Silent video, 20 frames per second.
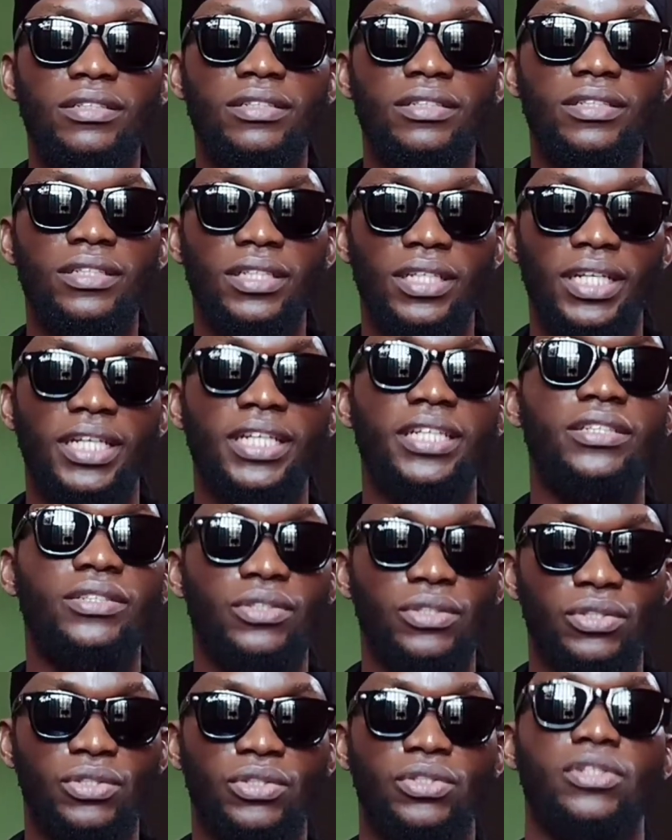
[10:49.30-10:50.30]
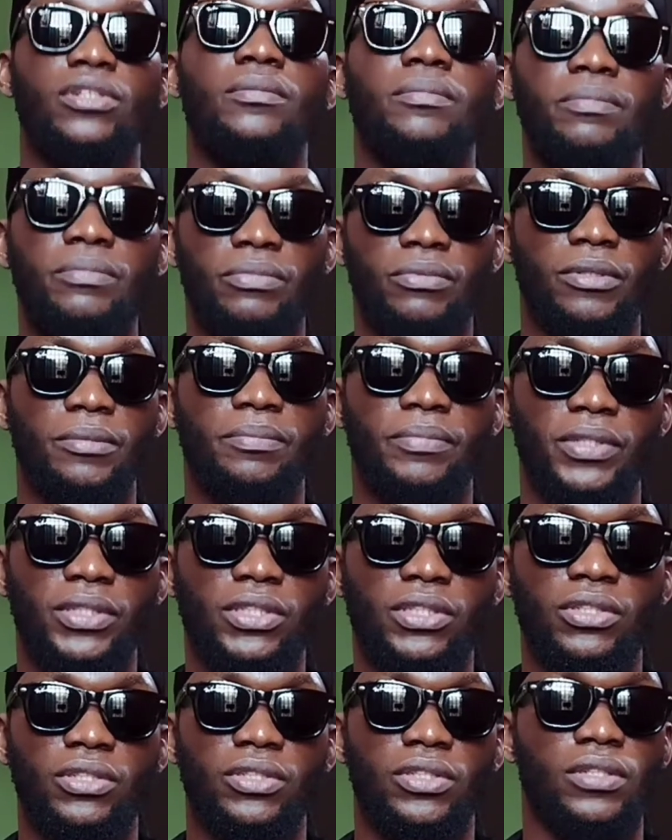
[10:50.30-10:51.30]
learn to stop
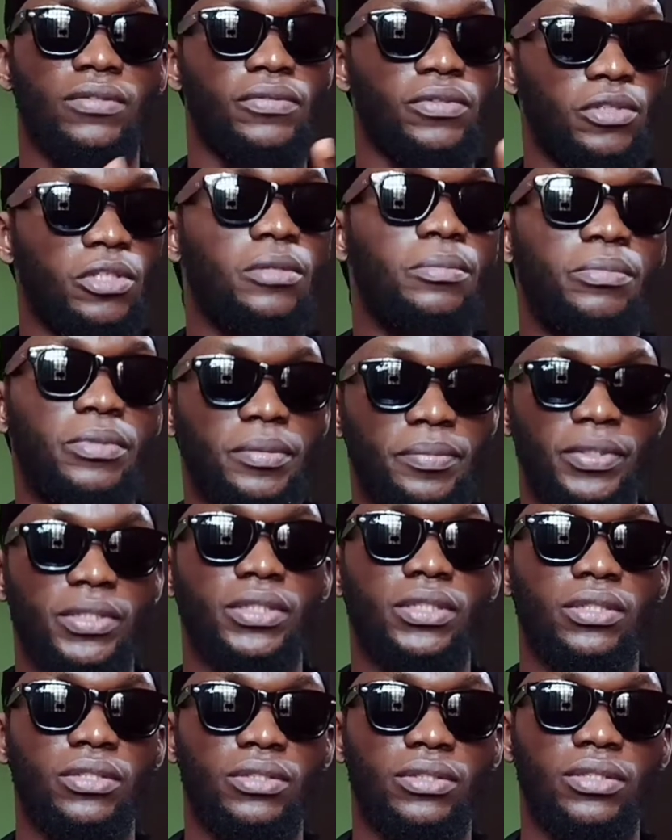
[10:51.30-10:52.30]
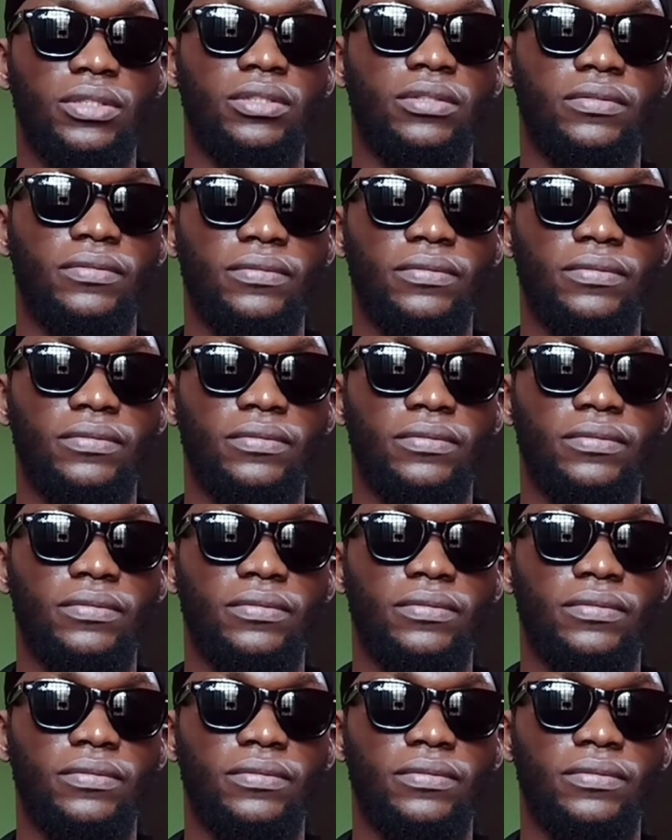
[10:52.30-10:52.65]
repeating yourself. Stop repeating yourself.